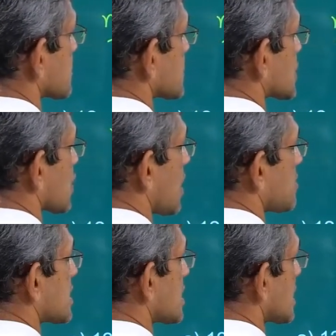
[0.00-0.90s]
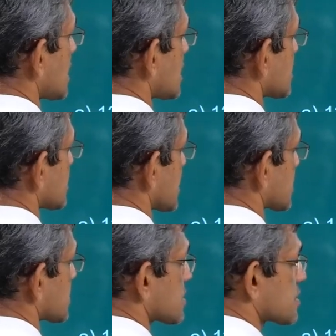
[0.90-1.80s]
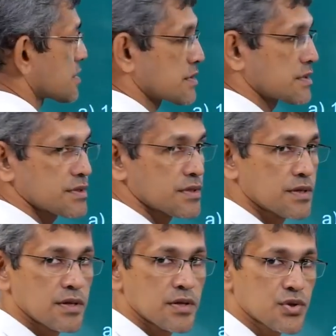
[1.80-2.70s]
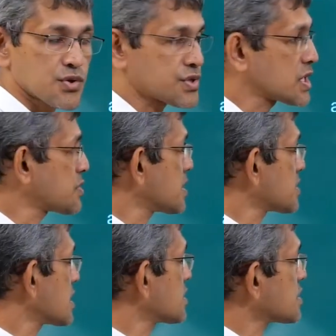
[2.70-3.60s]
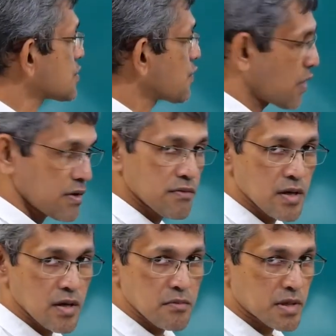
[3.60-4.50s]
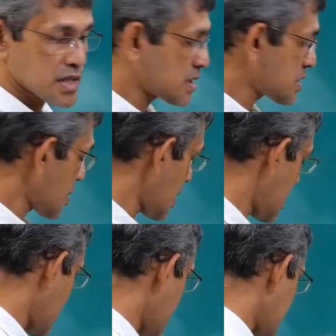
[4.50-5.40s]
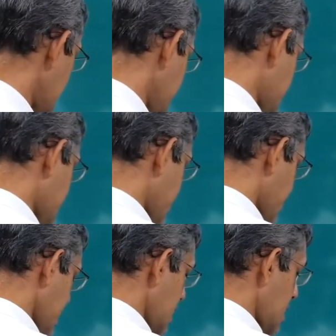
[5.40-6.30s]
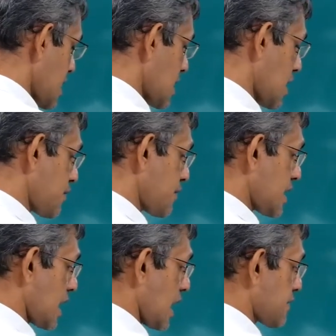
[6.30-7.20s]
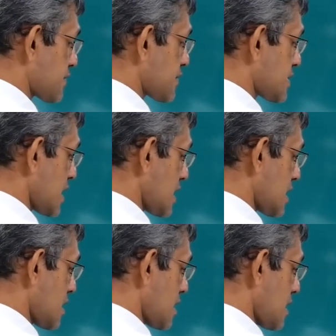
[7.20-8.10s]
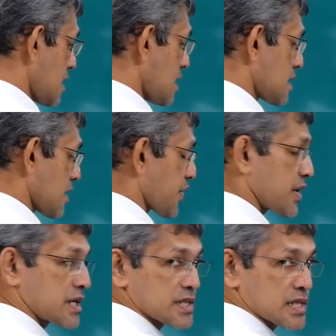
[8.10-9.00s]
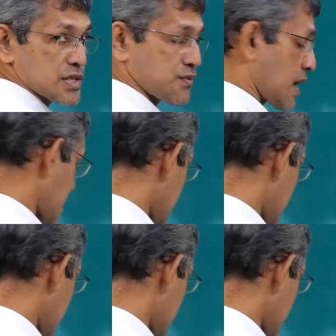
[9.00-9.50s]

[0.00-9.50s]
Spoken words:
So how many you get? 6. So 6 plus 6 is 12. But that's not the end of the story. Now we have to take the third set as well.